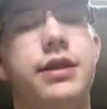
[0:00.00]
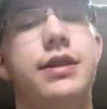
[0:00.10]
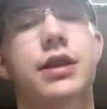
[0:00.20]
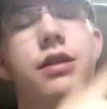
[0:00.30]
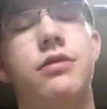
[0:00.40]
is
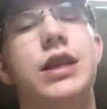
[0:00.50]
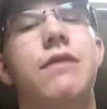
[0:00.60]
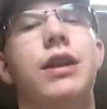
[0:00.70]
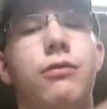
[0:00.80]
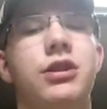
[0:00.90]
that
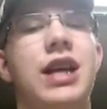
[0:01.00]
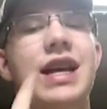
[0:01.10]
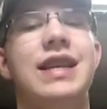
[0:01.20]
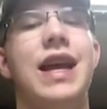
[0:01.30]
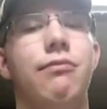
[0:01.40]
270, which
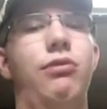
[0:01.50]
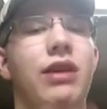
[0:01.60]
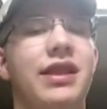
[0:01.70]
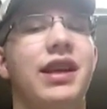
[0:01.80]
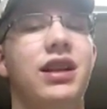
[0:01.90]
has ammo
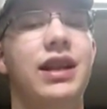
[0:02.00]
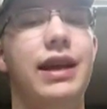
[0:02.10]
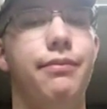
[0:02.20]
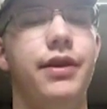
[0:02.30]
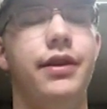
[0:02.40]
in the
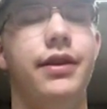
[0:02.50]
clip.